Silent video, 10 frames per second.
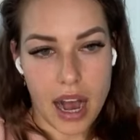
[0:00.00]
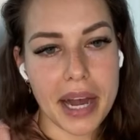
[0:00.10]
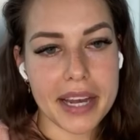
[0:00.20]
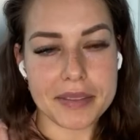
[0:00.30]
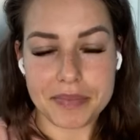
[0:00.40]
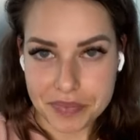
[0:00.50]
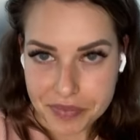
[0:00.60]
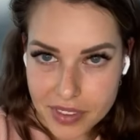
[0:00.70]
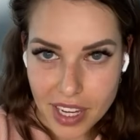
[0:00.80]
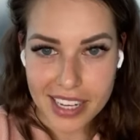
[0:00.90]
But
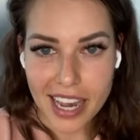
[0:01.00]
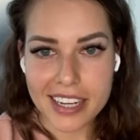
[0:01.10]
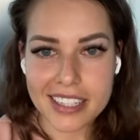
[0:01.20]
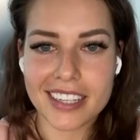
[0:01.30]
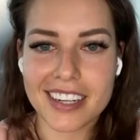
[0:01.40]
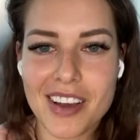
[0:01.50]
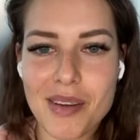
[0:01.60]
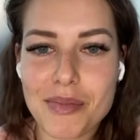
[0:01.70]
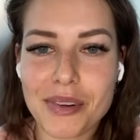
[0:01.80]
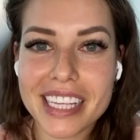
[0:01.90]
again,
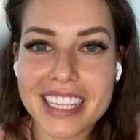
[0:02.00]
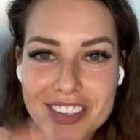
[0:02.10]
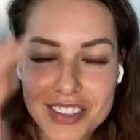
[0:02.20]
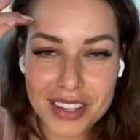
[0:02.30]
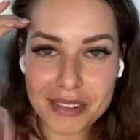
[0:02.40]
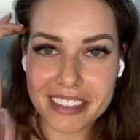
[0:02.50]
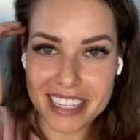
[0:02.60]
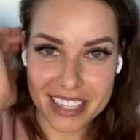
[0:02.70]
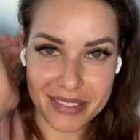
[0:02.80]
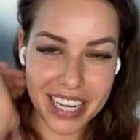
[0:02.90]
bring this to the
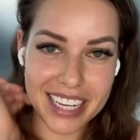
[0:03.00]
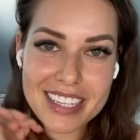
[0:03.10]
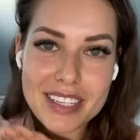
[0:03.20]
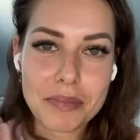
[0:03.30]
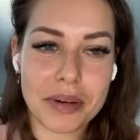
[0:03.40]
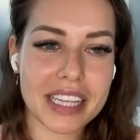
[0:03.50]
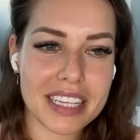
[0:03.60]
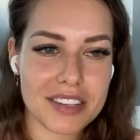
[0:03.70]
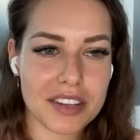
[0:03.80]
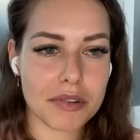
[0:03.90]
release phase, bring
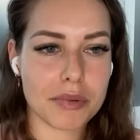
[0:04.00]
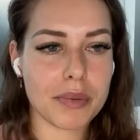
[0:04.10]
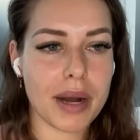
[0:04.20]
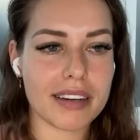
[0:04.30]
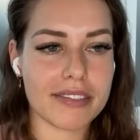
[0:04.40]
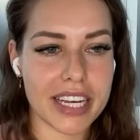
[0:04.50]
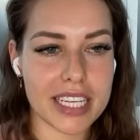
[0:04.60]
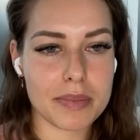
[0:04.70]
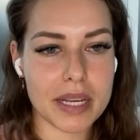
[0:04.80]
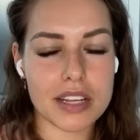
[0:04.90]
this to the rewire
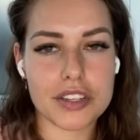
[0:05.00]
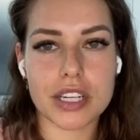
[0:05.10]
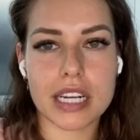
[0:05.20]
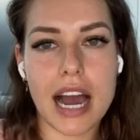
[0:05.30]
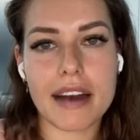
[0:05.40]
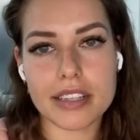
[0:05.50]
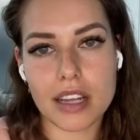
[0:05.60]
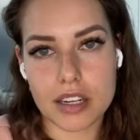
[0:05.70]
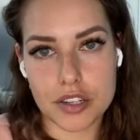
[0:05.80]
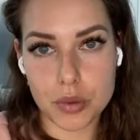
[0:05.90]
phase because you're going to have a
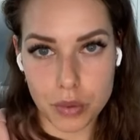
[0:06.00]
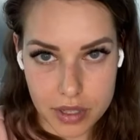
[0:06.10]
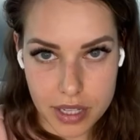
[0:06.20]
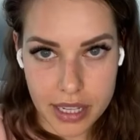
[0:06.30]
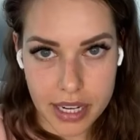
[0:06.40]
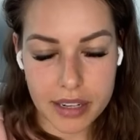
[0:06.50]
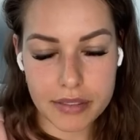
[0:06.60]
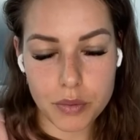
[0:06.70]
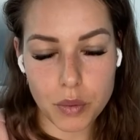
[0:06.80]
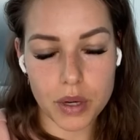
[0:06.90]
lot of tools in there
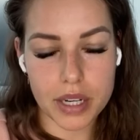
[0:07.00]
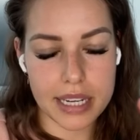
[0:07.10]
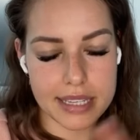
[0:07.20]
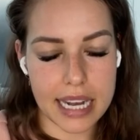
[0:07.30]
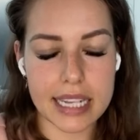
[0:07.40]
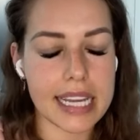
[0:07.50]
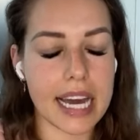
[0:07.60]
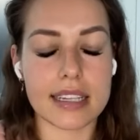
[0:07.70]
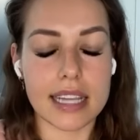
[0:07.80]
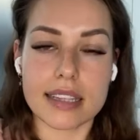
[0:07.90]
for exactly
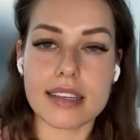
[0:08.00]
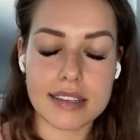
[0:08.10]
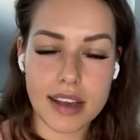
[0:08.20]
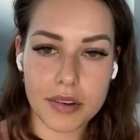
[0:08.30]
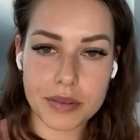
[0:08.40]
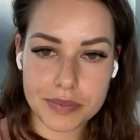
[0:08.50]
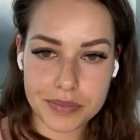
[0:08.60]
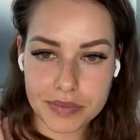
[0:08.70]
how to let this go.